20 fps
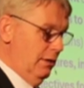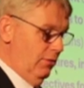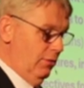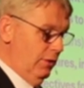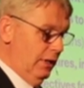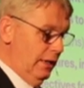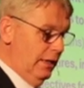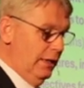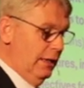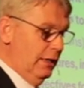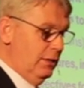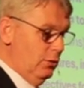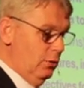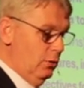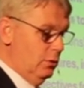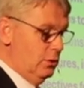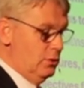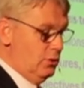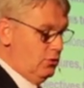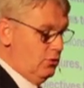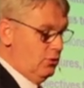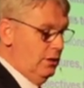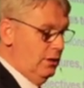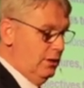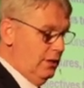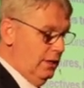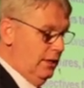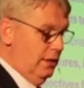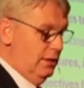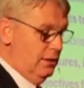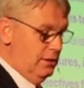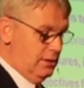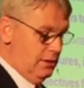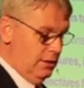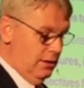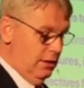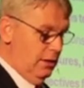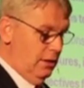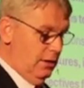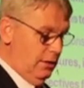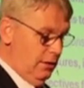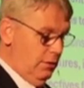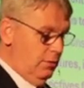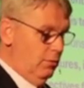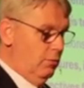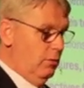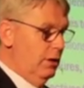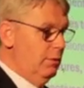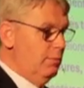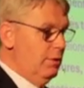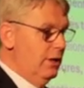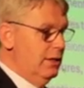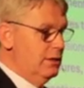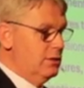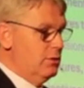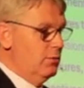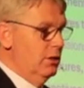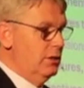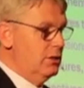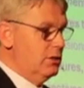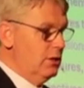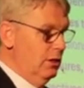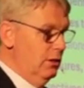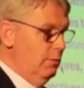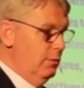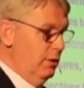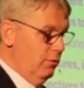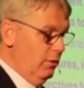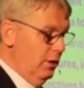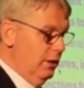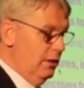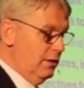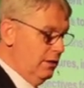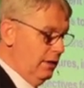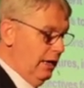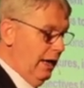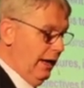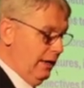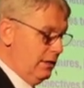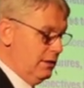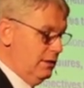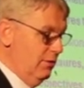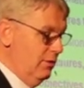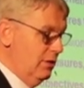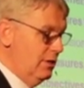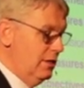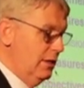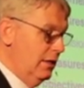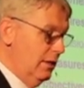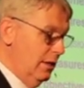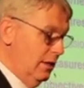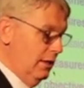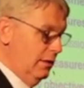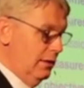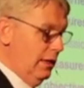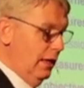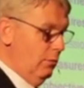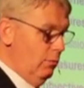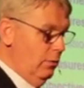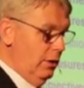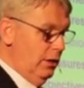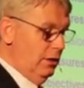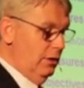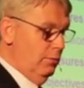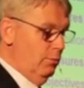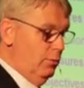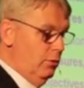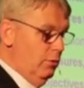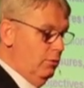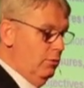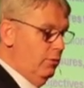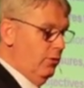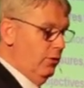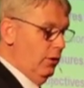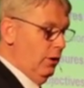if we can get those 3 things, right place, right time, and right activity, then we can improve